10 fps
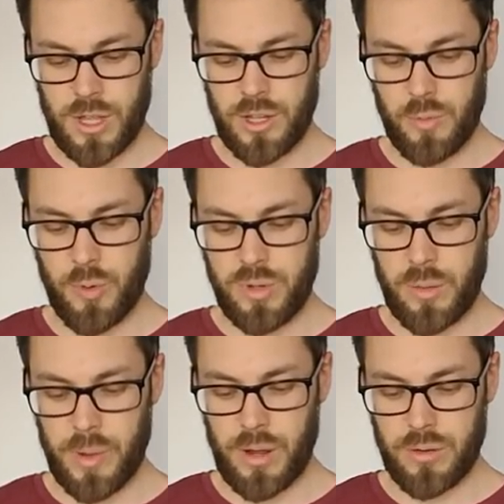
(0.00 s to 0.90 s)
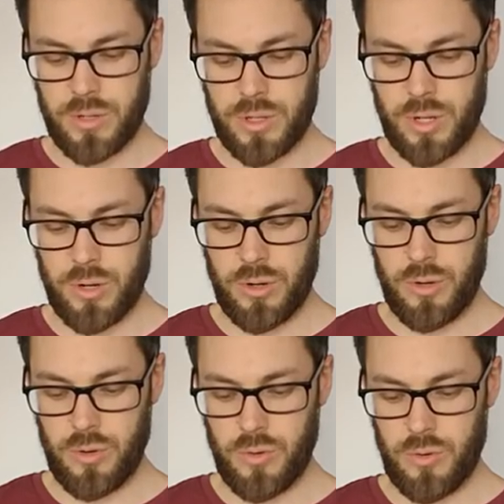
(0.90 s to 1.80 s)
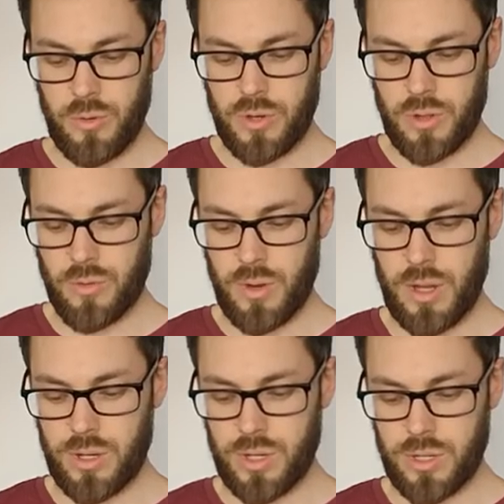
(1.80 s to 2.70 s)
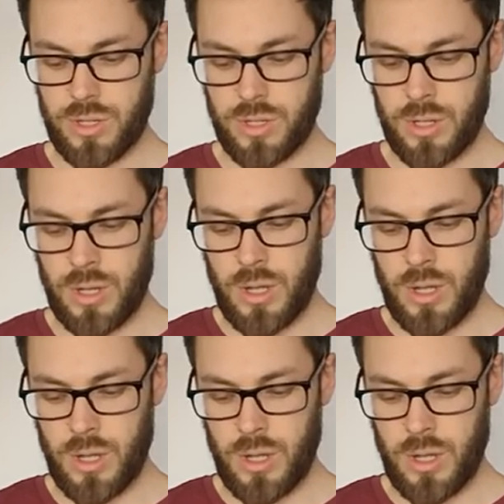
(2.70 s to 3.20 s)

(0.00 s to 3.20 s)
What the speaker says: that's probably about 2 to 3 inches.